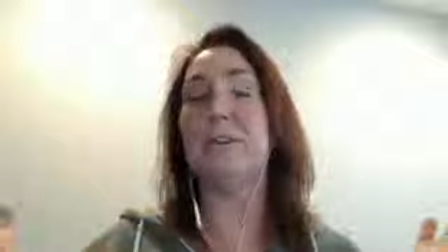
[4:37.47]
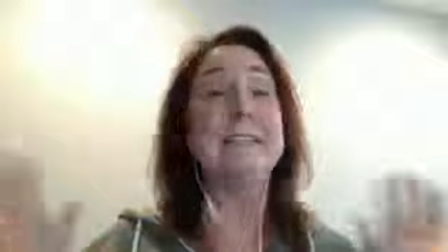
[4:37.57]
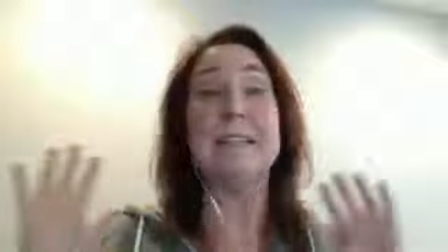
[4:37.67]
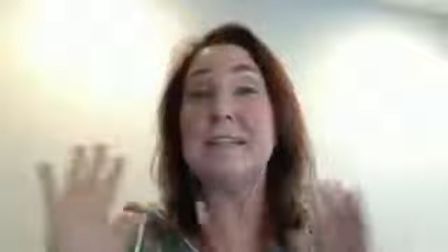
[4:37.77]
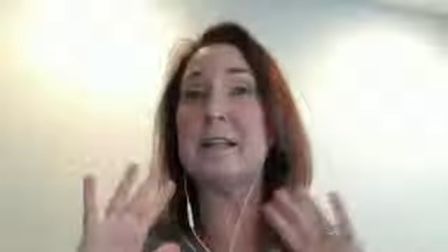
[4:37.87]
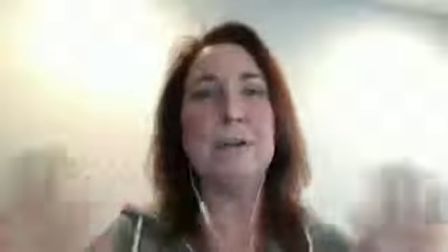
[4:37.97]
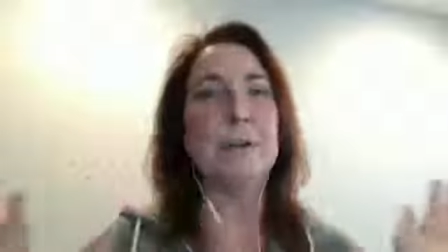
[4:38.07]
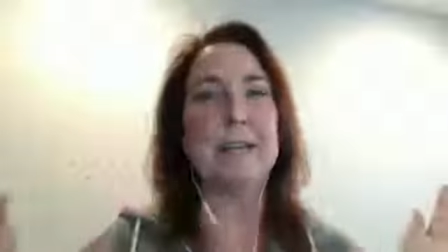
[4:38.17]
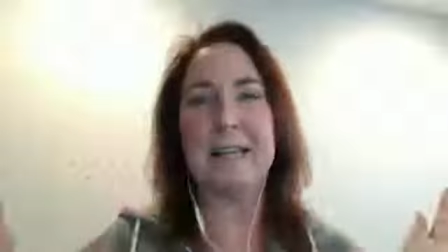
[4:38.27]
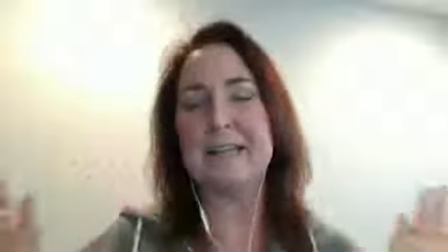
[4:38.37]
And it does,
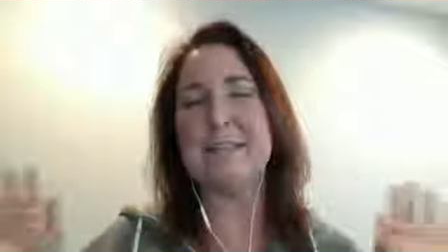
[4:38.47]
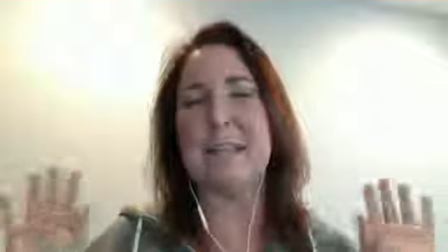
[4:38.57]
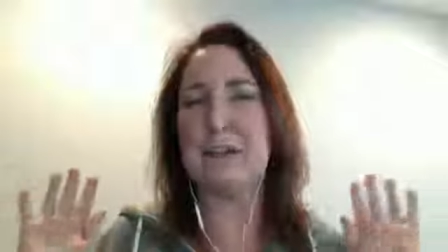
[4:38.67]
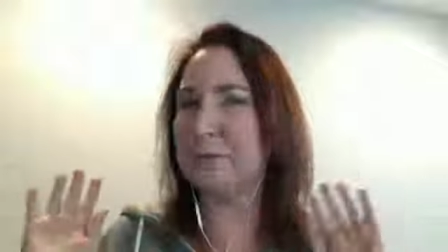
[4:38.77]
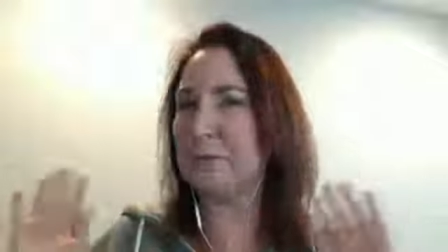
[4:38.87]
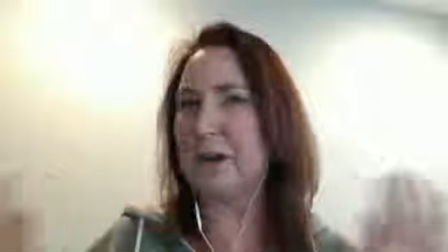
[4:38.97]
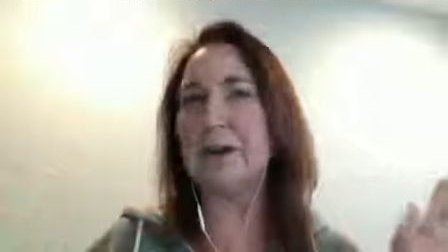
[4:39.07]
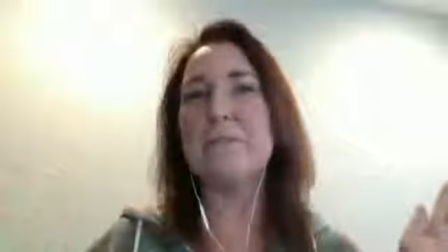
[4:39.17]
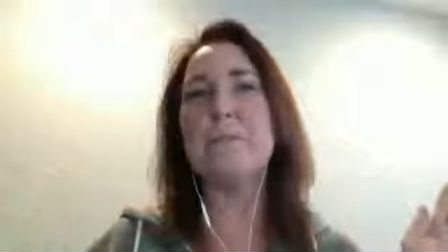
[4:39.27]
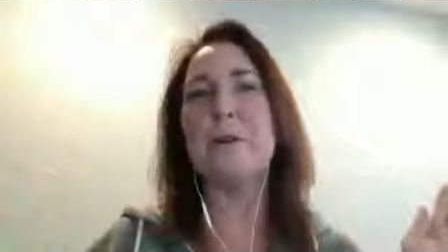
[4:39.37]
it'll, like I said, it'll
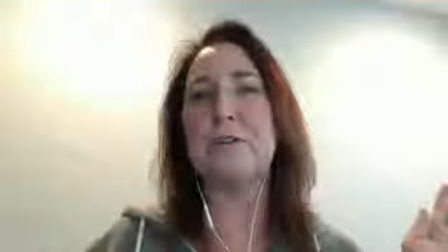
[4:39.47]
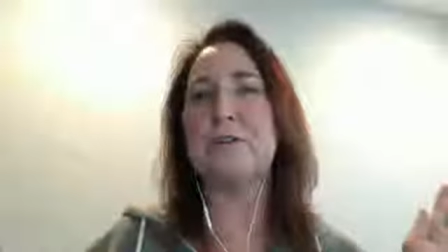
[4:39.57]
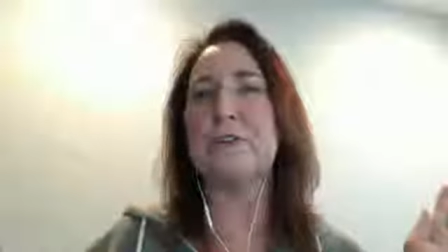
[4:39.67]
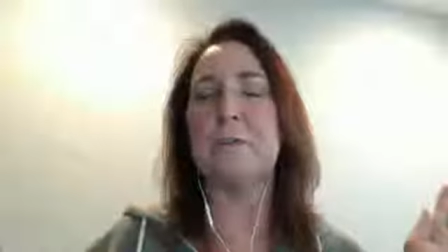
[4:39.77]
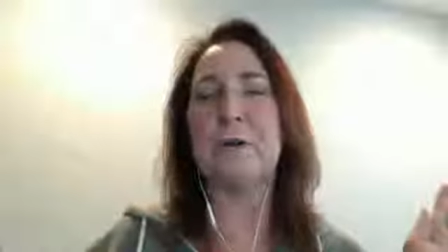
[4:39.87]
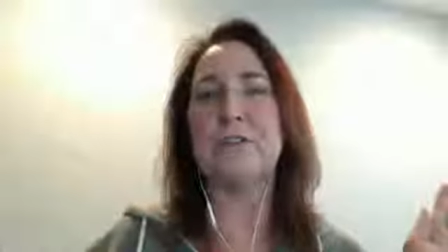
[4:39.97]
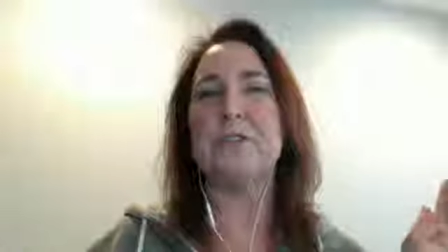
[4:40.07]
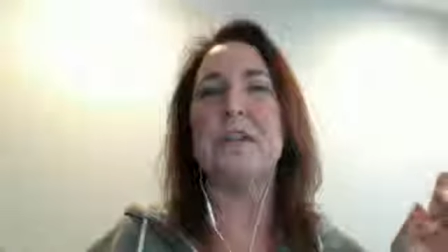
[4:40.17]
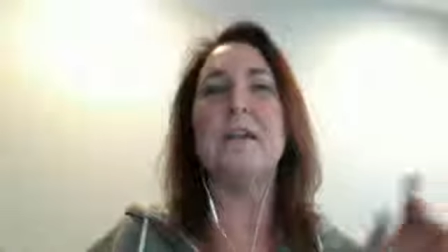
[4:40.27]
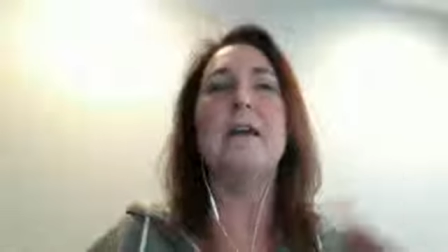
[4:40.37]
vary from person to
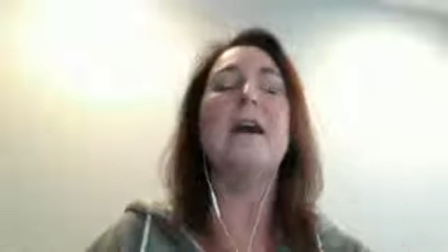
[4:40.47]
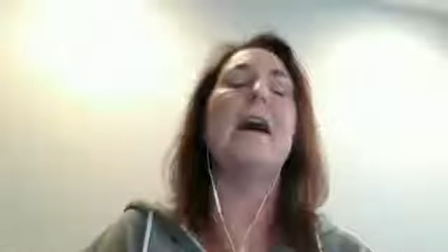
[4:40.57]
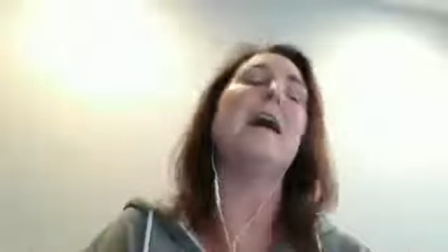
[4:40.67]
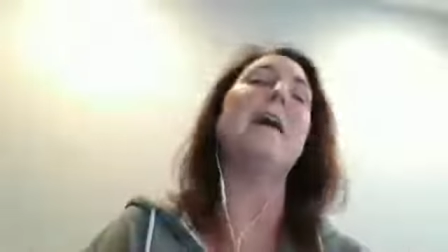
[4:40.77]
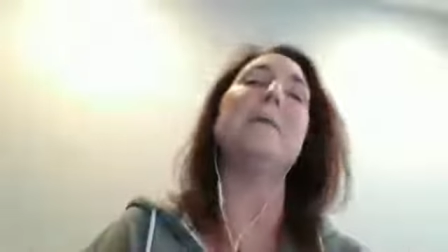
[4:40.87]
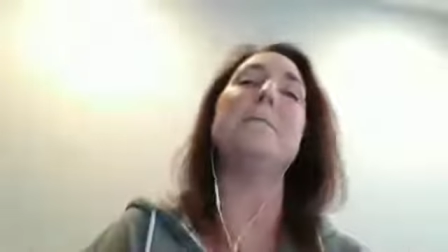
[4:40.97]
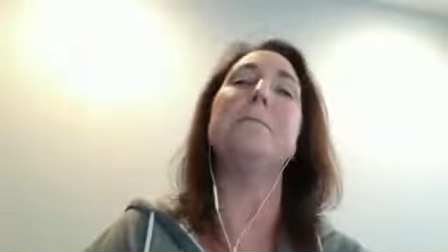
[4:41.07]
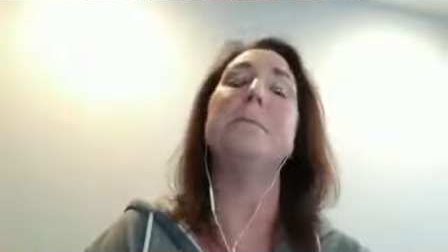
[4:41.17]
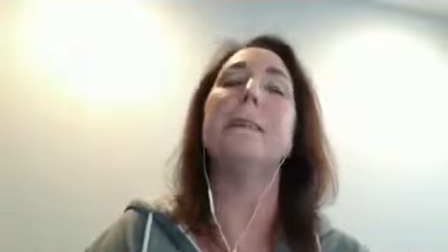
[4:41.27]
person. Um,